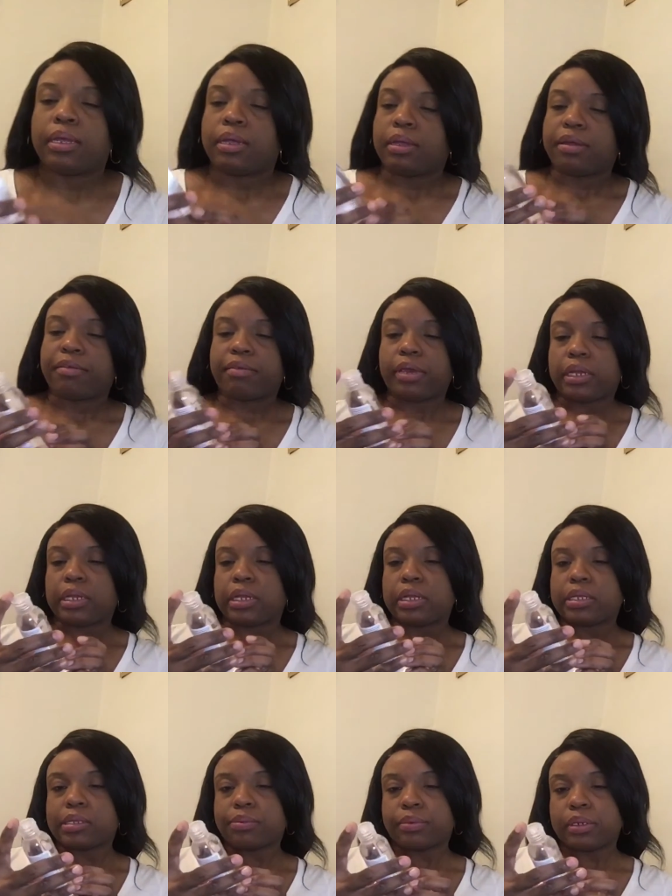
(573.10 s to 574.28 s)
Alright, the
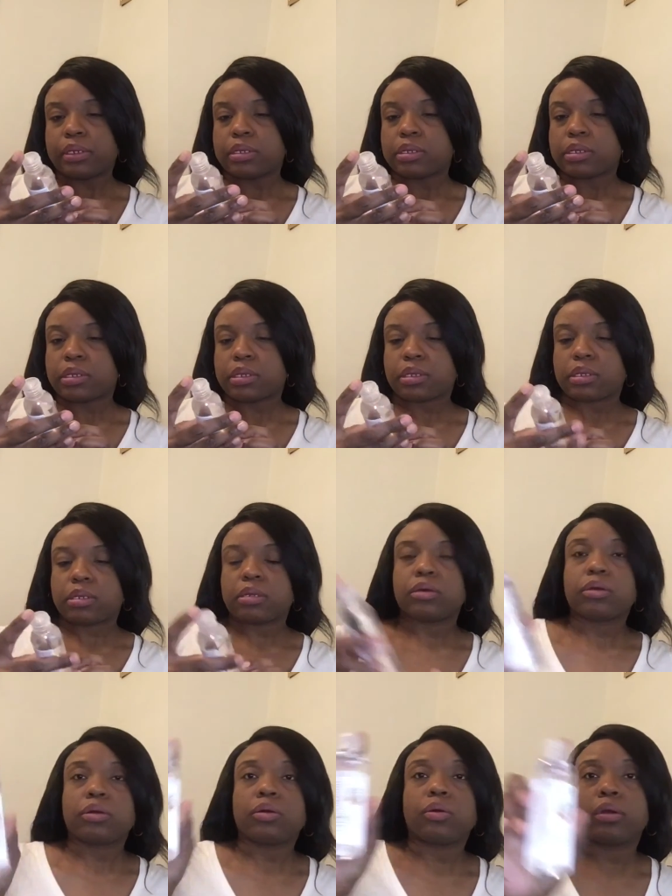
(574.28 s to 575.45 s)
next one is
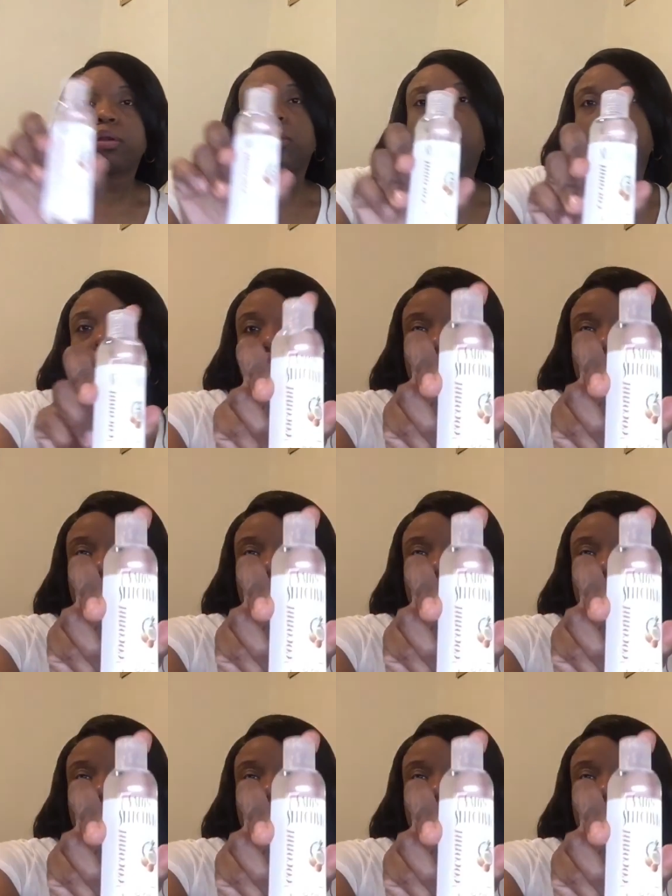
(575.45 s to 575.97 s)
coconut oil.